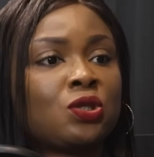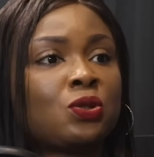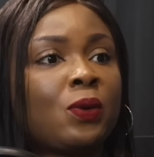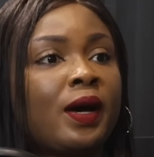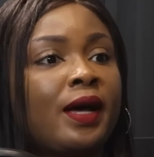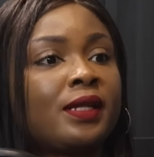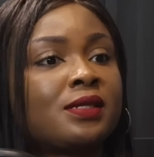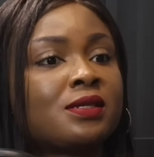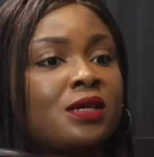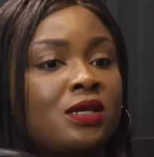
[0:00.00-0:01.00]
So
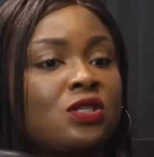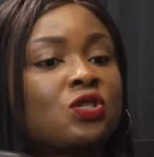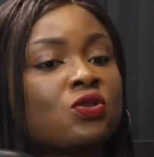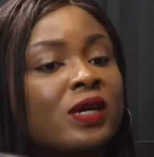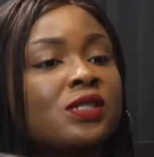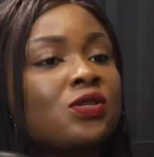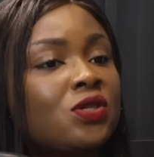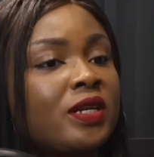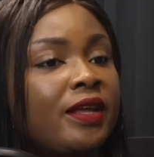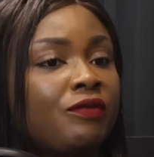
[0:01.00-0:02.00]
at
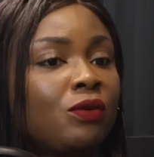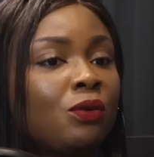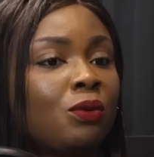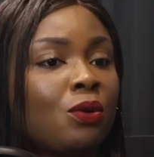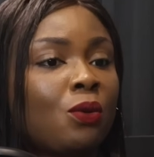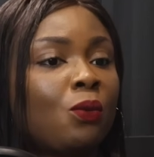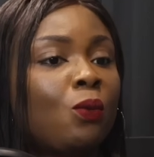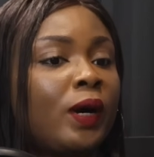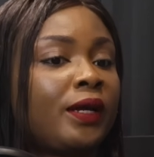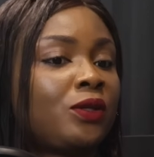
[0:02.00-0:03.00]
strategy level,
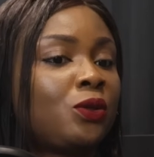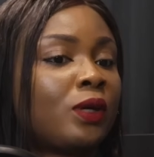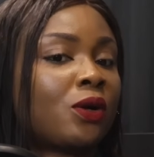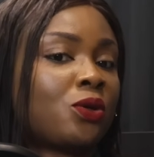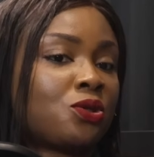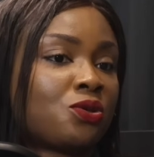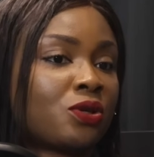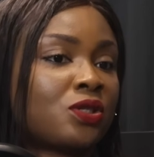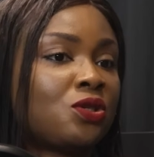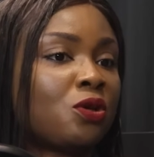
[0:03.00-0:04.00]
while you are
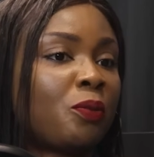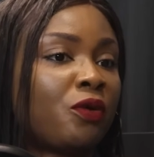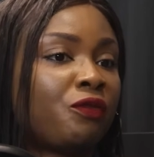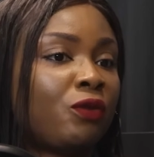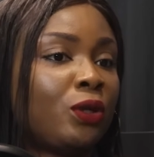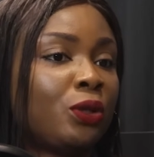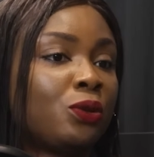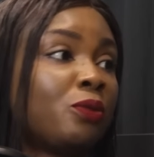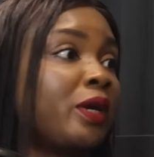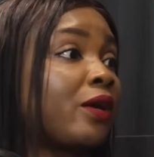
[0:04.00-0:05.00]
constructing your
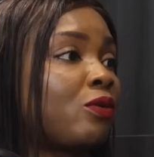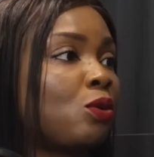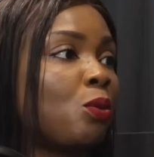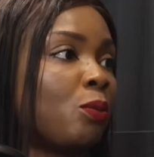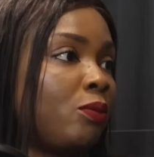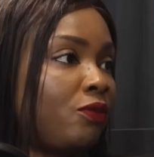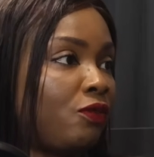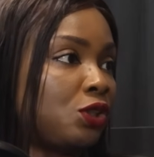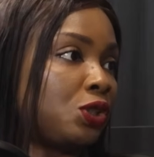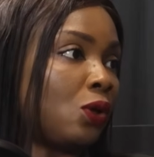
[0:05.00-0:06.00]
portfolio, you make room
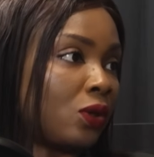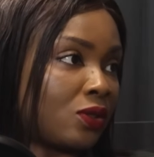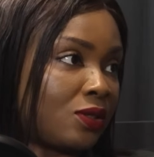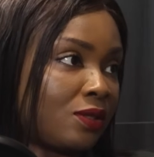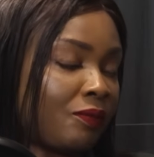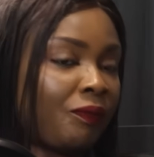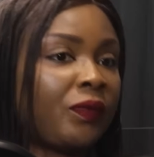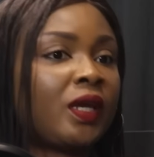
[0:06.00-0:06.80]
for shocks.